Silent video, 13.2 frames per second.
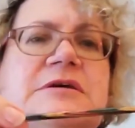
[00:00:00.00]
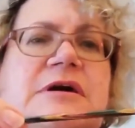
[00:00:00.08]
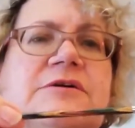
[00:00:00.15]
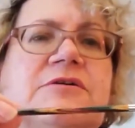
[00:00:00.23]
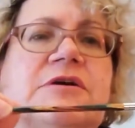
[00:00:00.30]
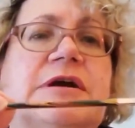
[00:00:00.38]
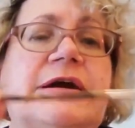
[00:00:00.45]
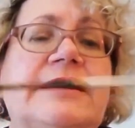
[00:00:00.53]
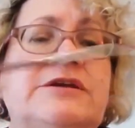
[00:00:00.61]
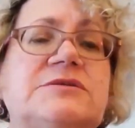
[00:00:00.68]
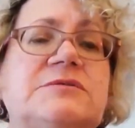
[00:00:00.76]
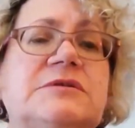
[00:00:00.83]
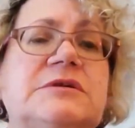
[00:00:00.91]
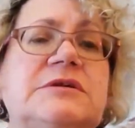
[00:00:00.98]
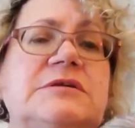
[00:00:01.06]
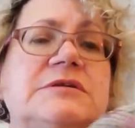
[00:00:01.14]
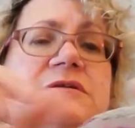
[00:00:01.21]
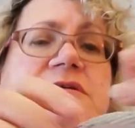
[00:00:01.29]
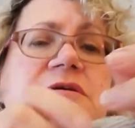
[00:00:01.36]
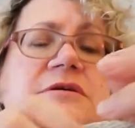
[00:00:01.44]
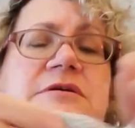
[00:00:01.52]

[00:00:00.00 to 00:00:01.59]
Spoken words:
I've got gauge with these,